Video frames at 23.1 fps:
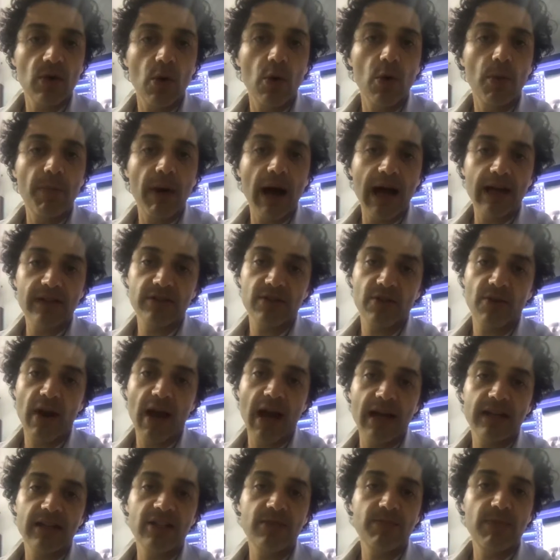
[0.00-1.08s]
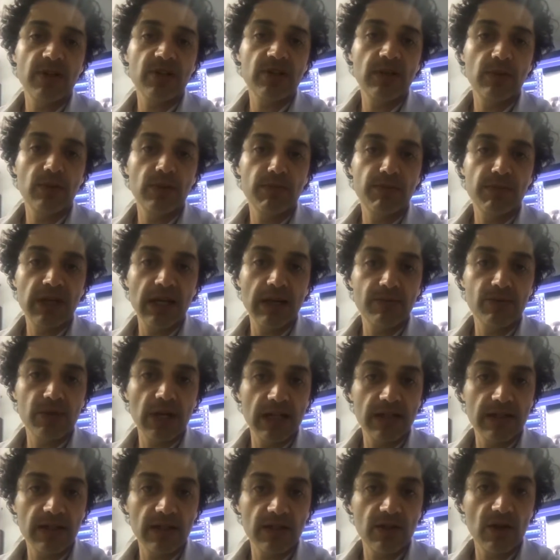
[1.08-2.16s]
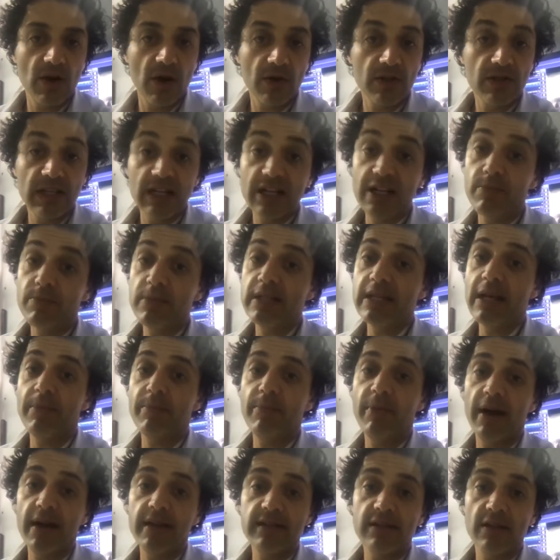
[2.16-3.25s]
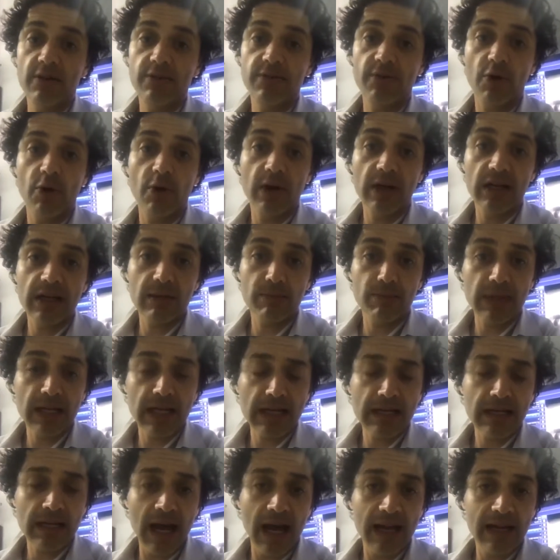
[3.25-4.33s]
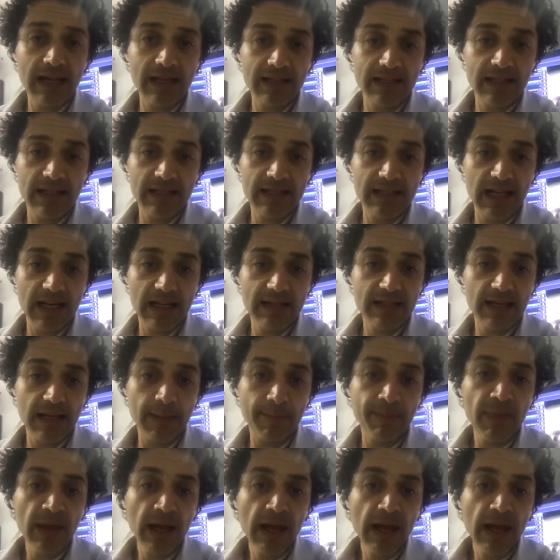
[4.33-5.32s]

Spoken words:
all pass around, especially with deep chested dogs. It can be done by itself or it can be done at desexing.